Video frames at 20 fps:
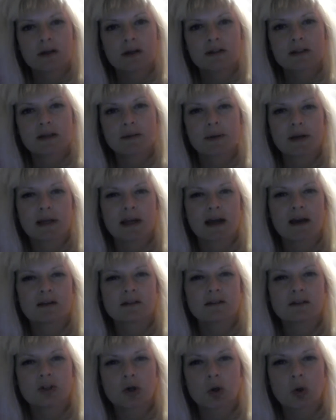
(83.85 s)
Somebody
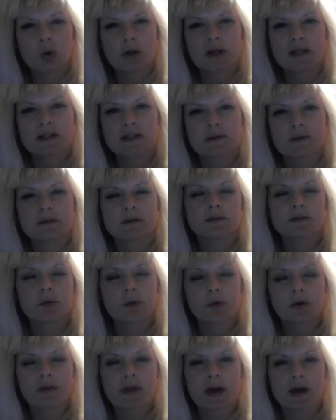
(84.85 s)
else told us it was
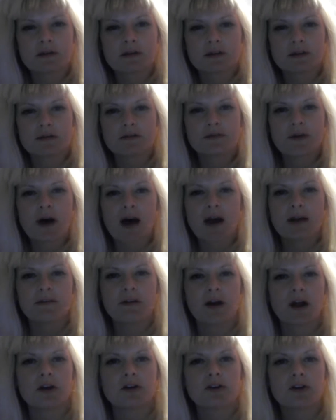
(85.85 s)

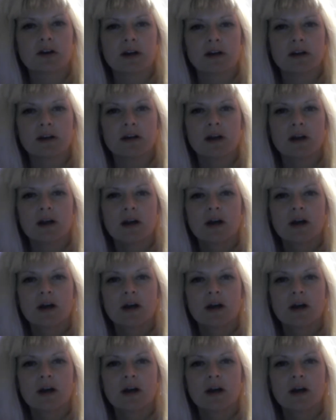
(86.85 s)
$4,500